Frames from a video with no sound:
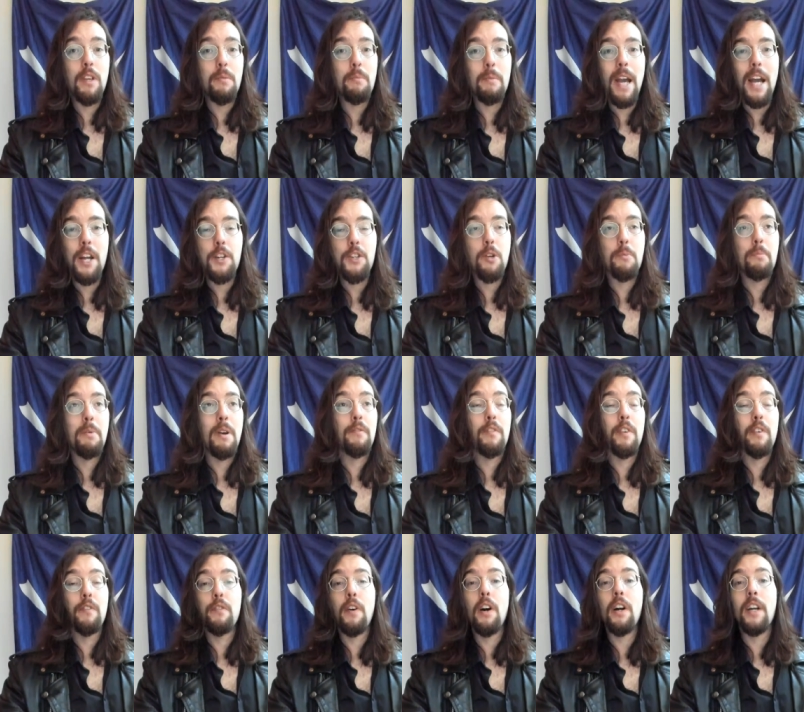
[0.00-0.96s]
matchup every
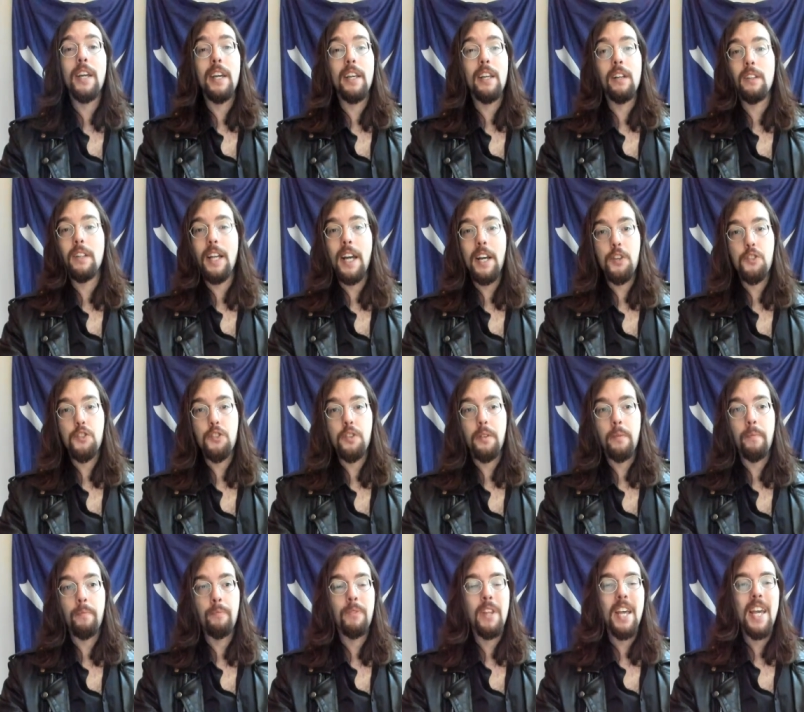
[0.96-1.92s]
fucking election